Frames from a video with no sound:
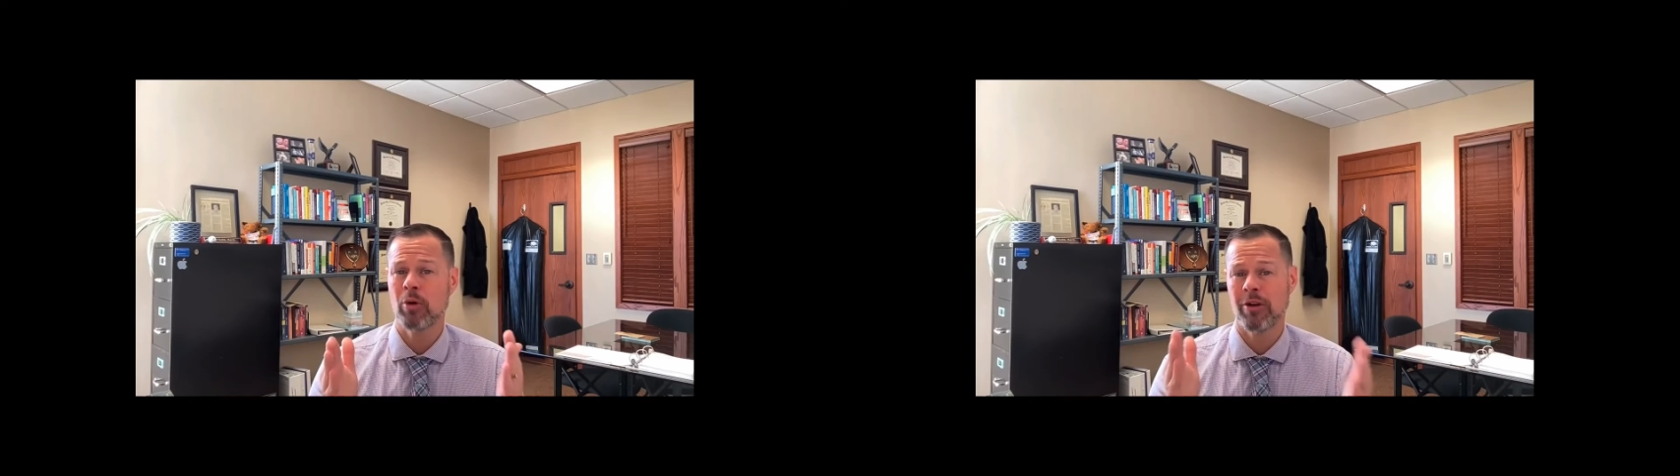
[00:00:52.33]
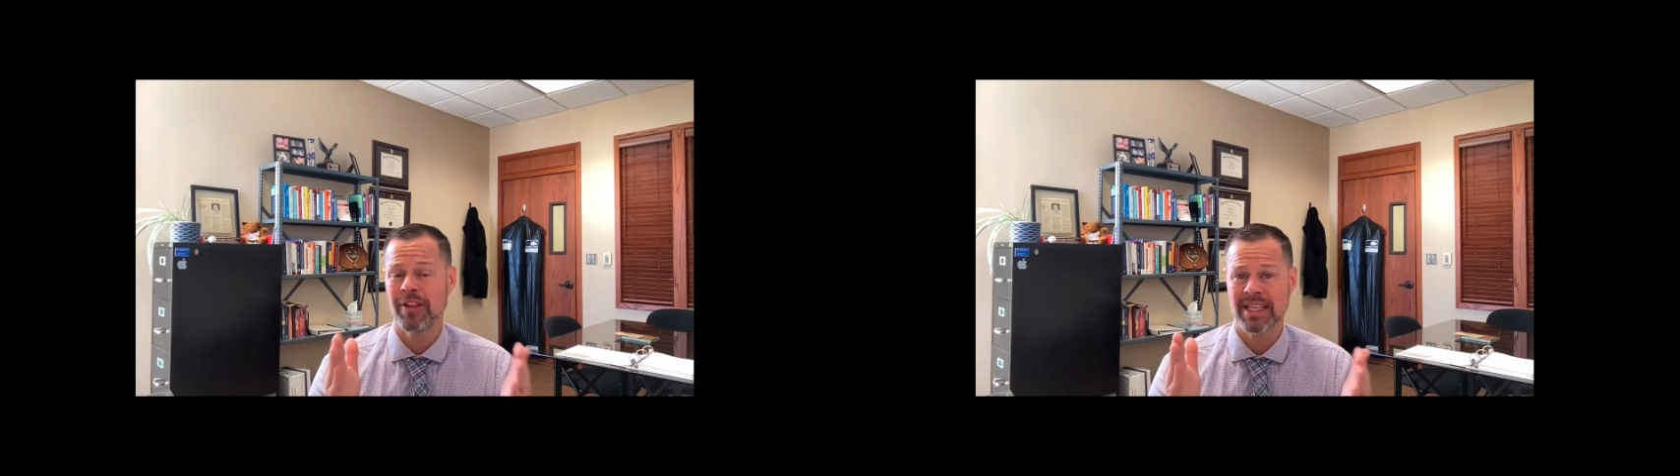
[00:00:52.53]

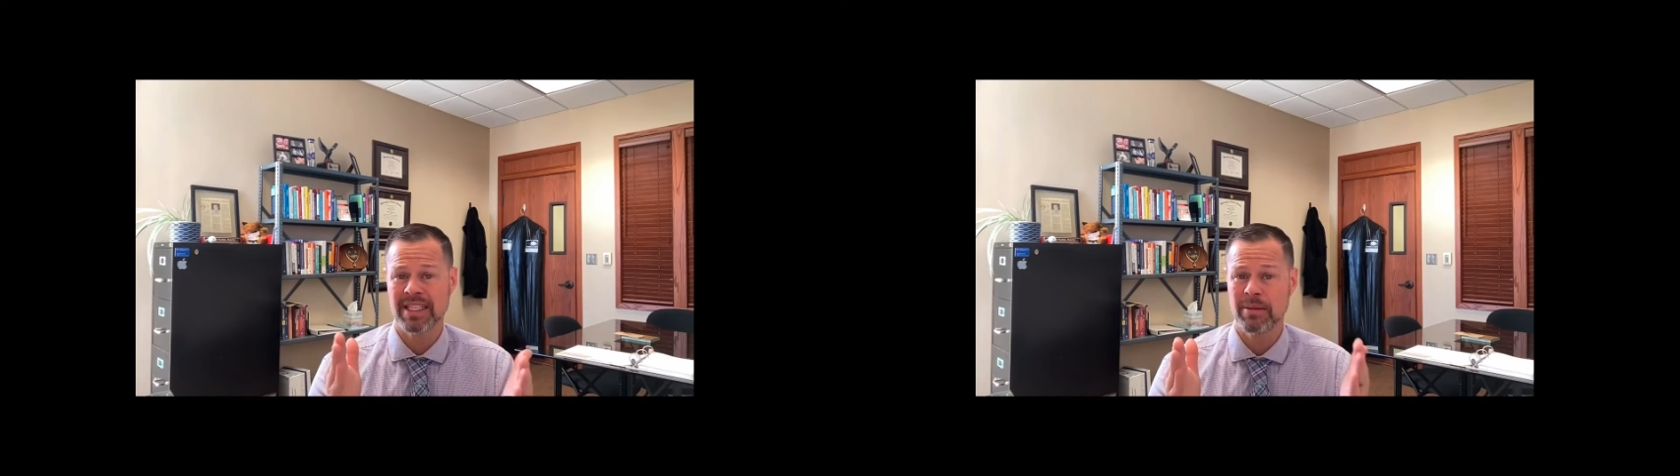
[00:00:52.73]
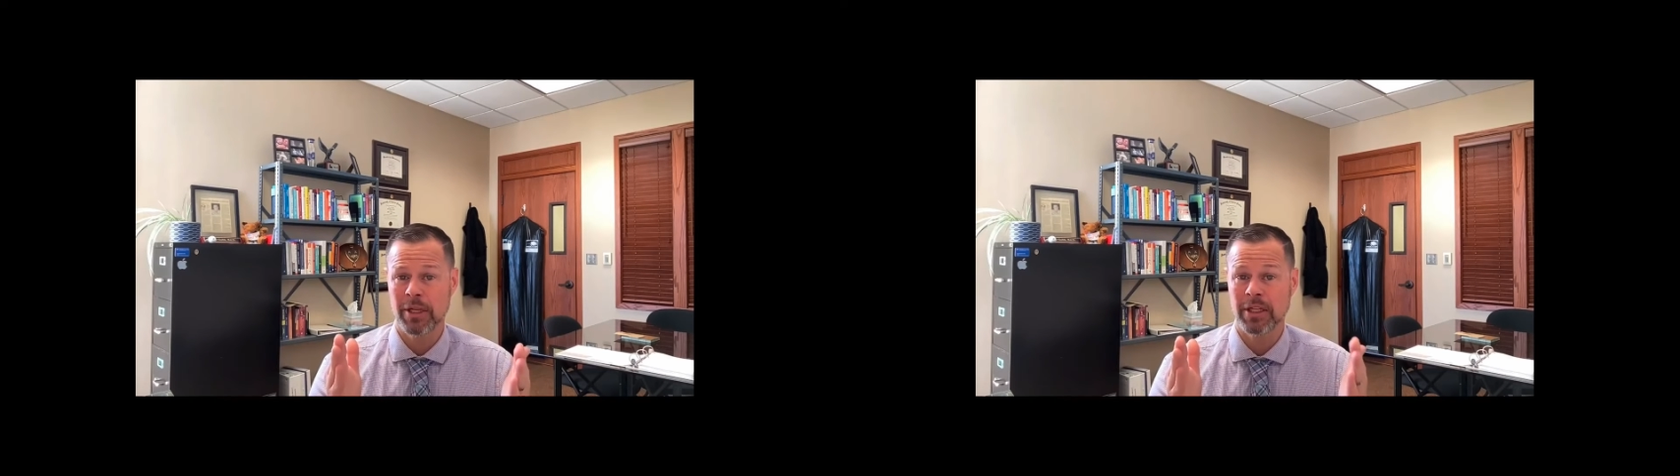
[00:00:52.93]

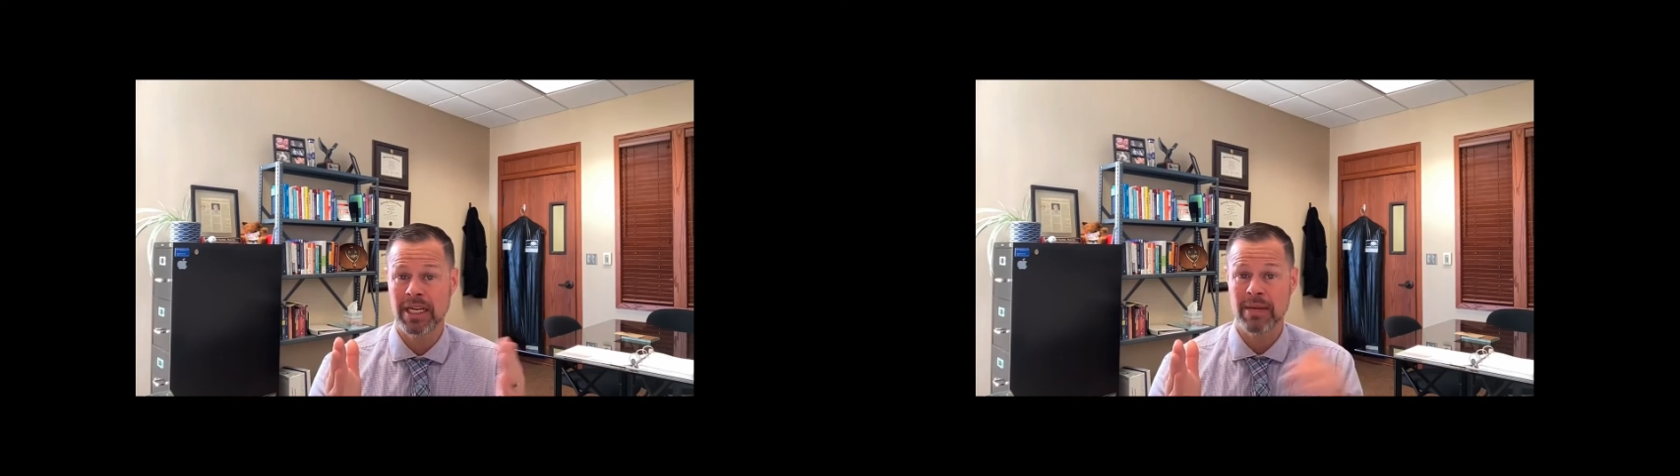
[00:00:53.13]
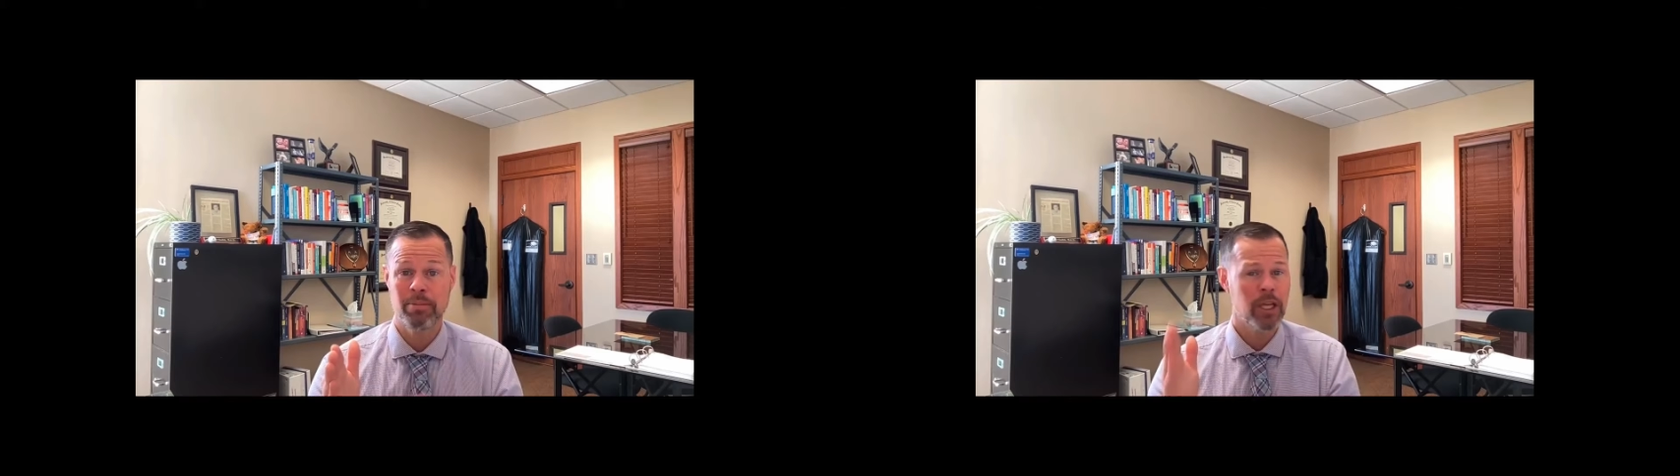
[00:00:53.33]

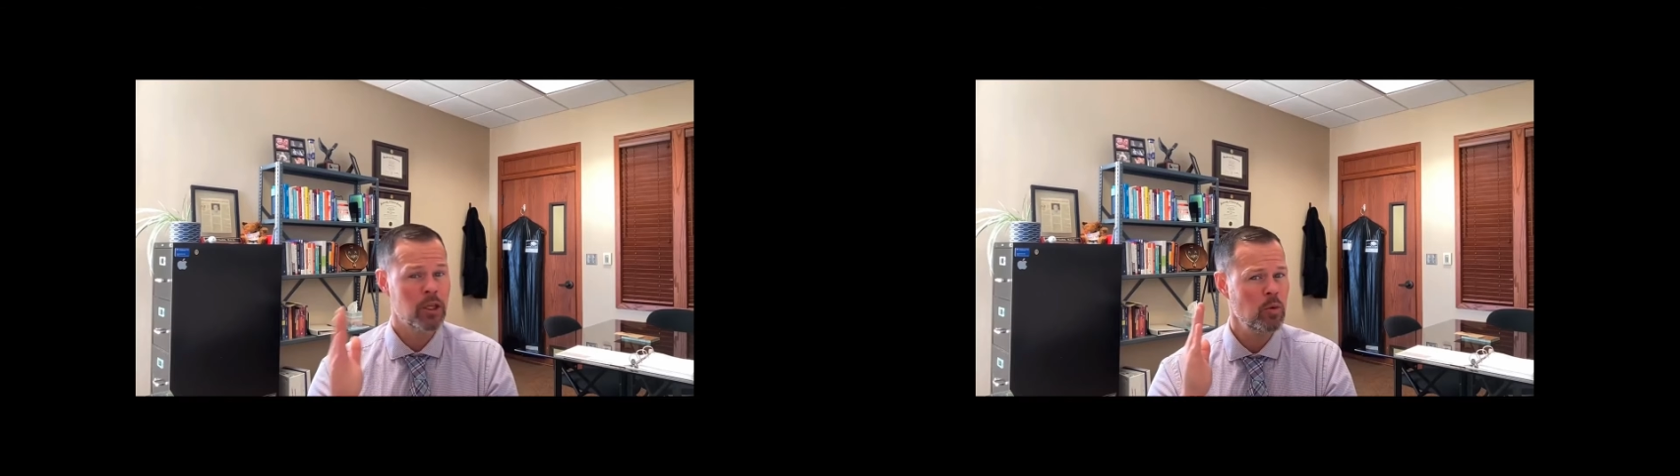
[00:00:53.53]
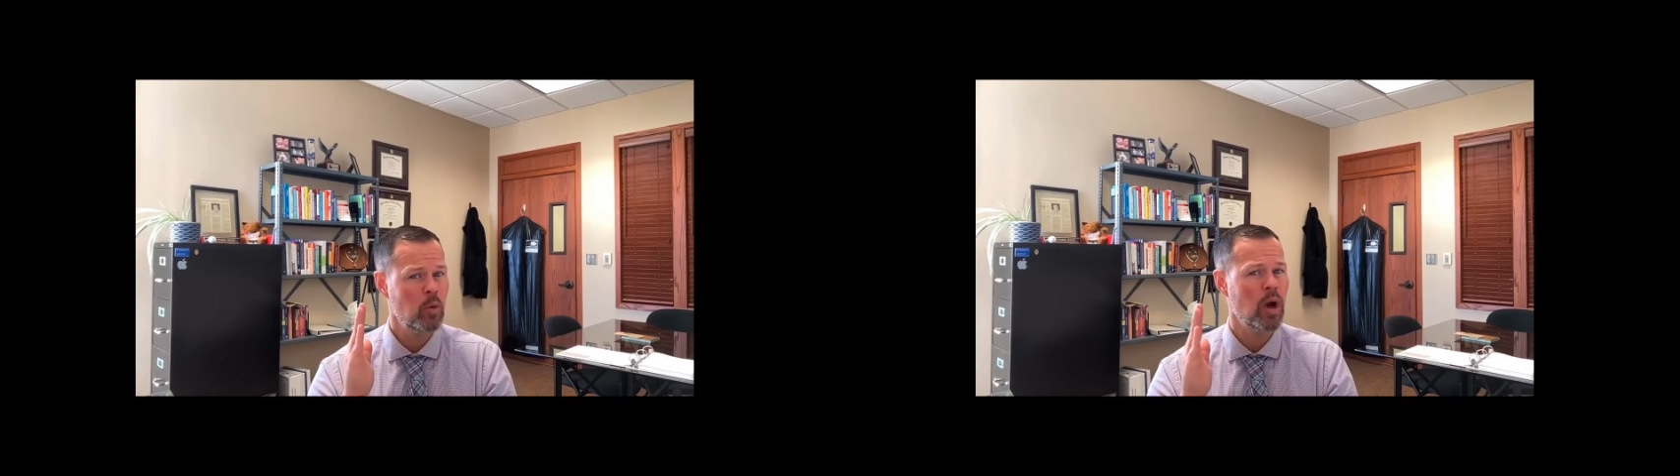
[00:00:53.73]
flexibility, but
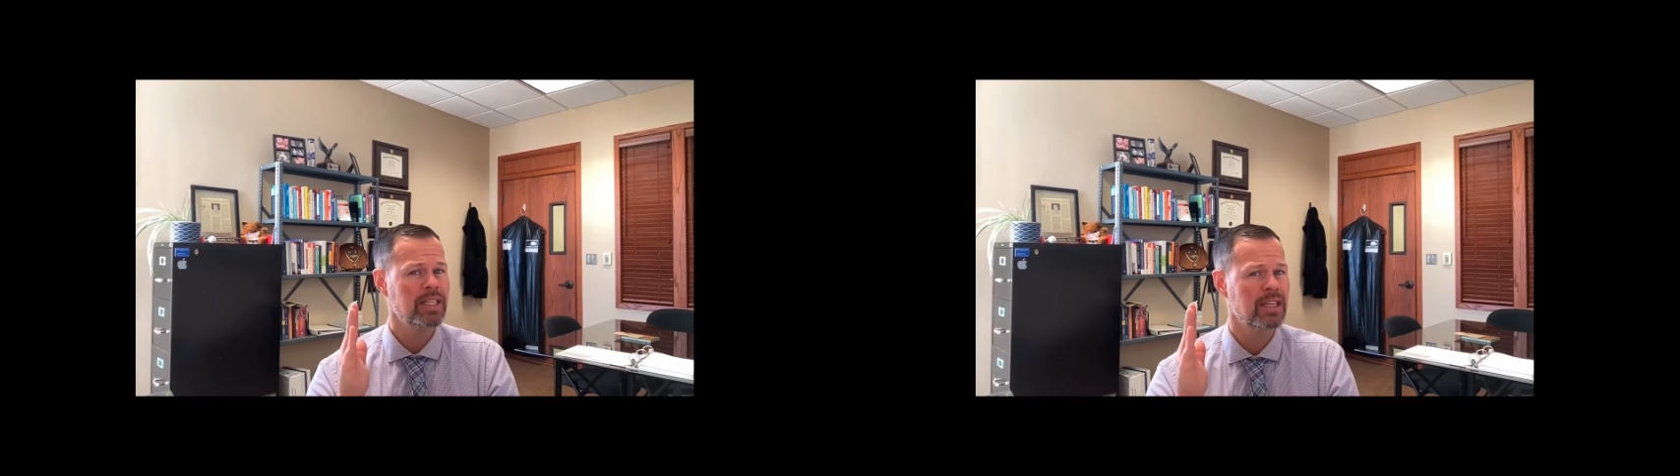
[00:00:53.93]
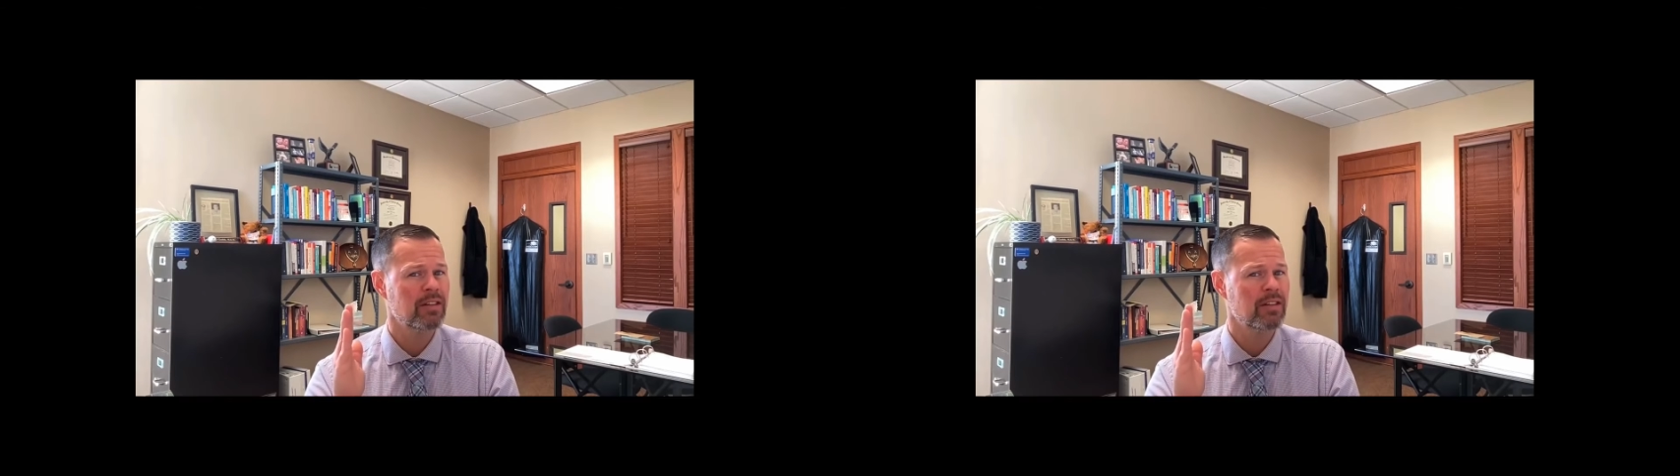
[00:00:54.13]
you want